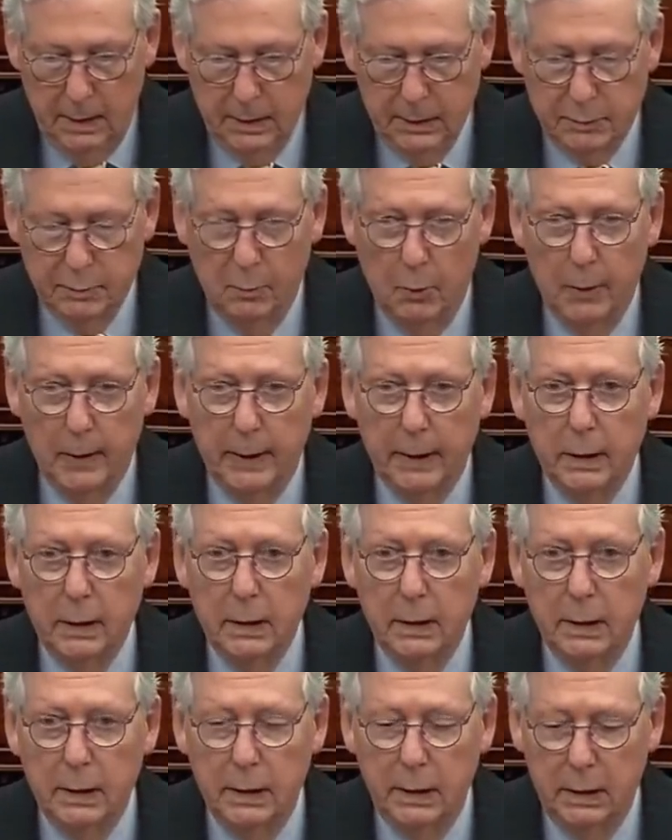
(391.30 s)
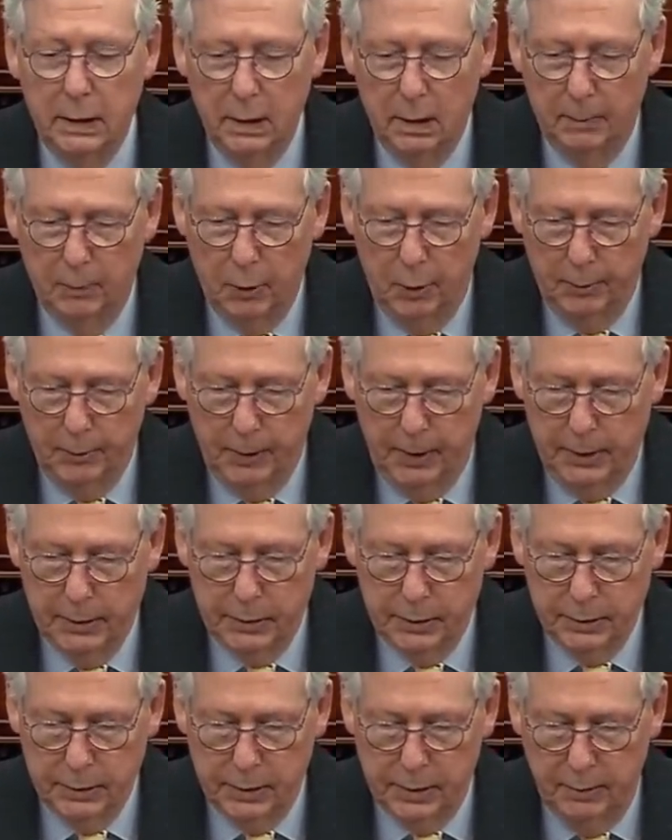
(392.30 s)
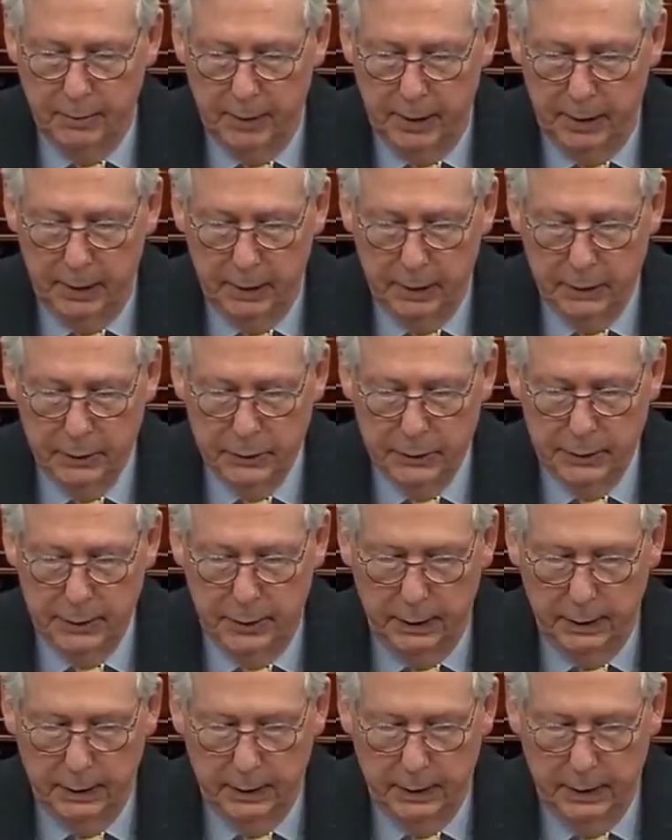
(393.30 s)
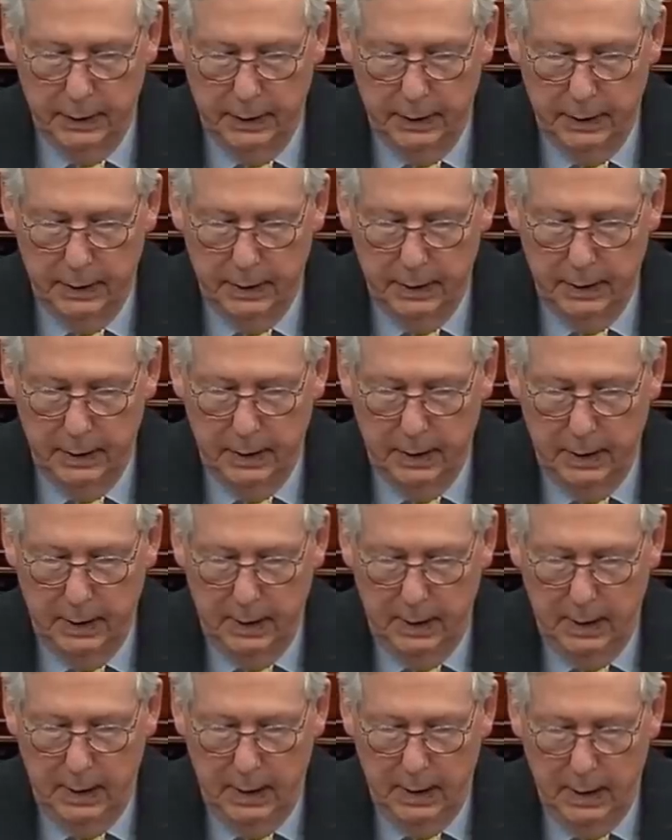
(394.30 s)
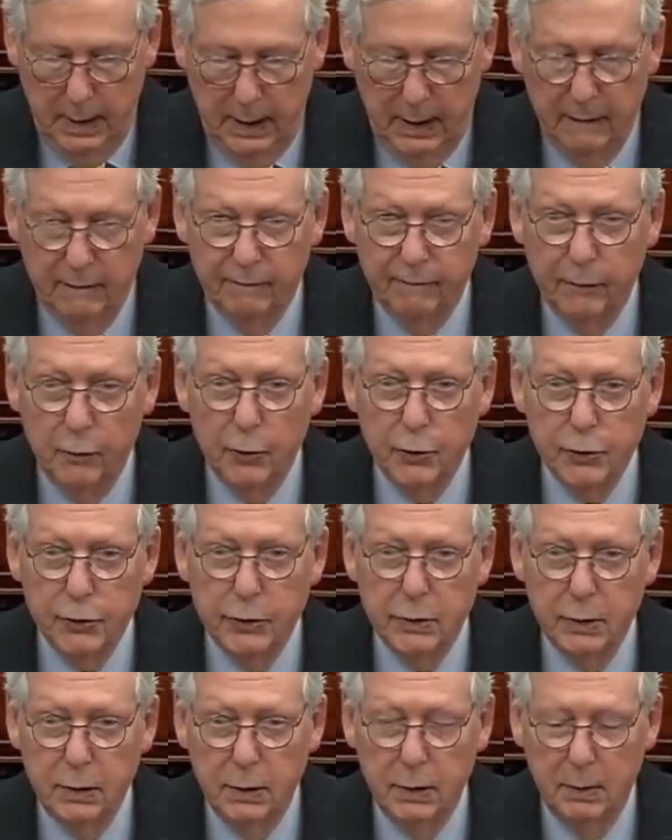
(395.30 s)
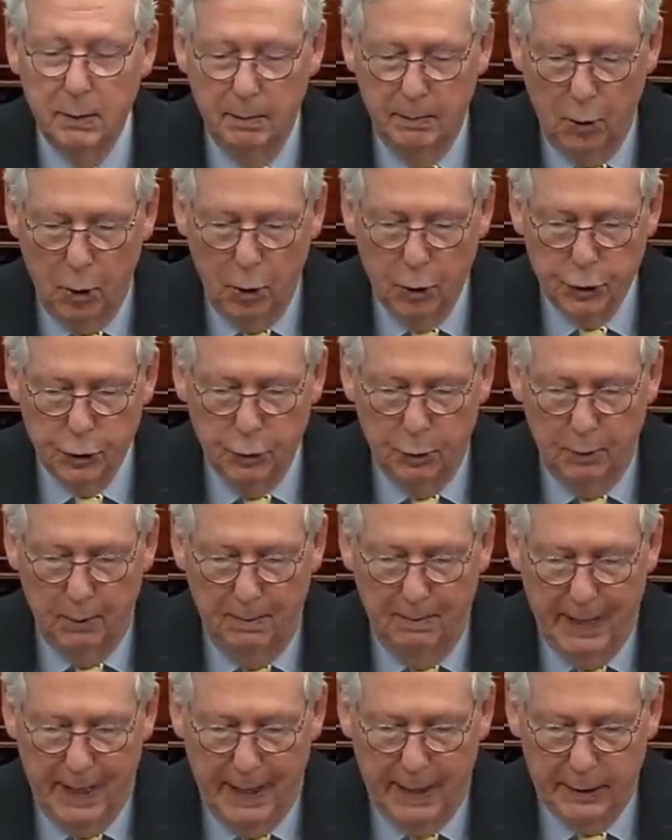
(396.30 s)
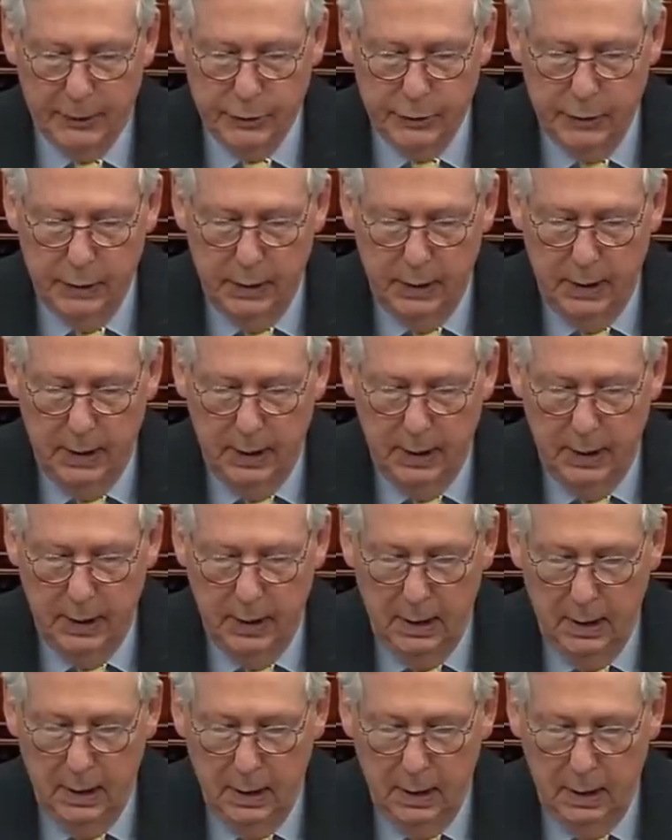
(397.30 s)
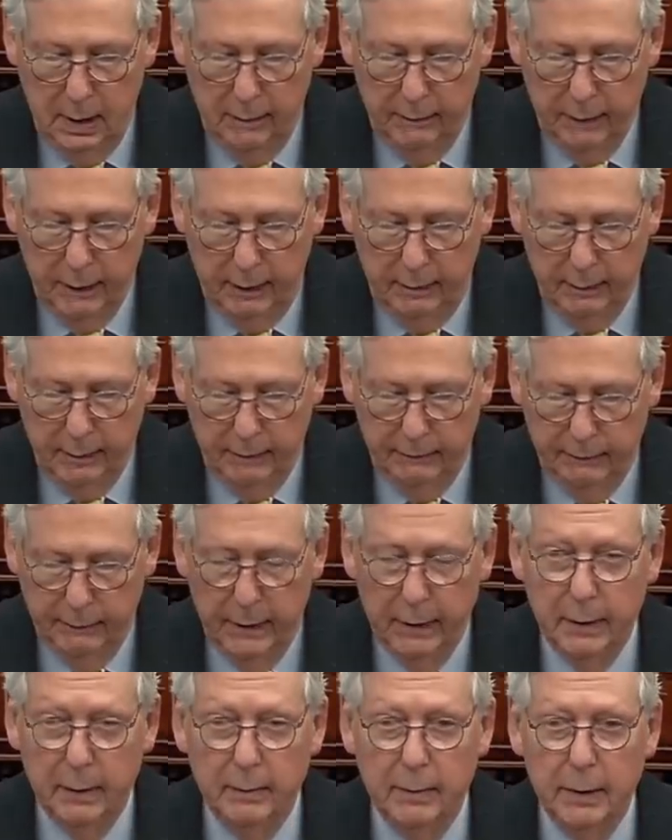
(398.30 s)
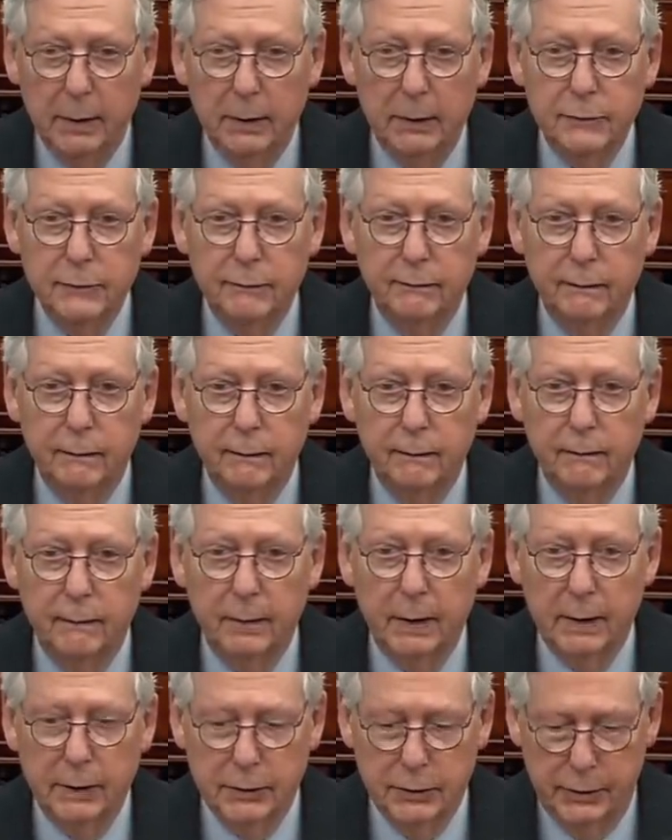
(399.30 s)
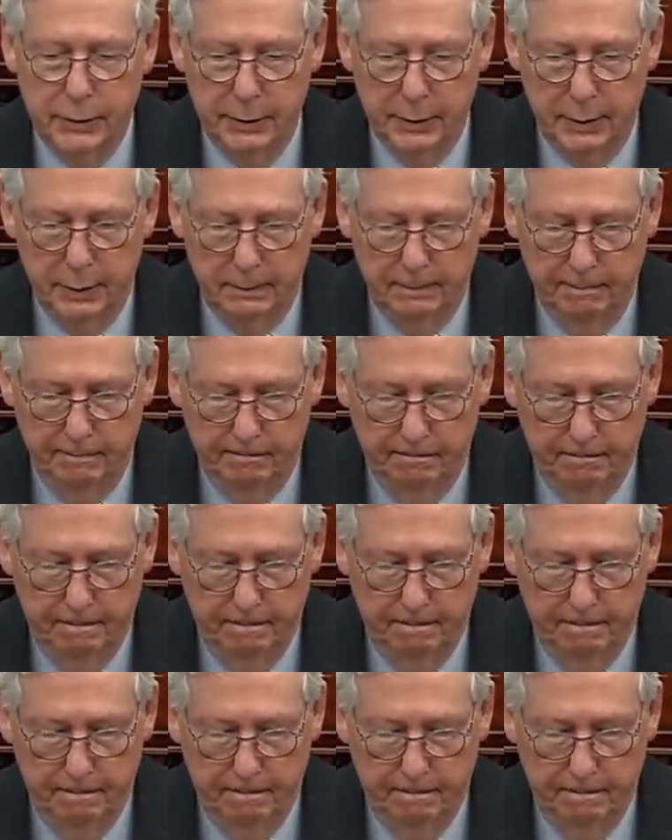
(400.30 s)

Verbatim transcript: This morning, the Appropriations Committee considered a first partial batch of government funding bills for next year.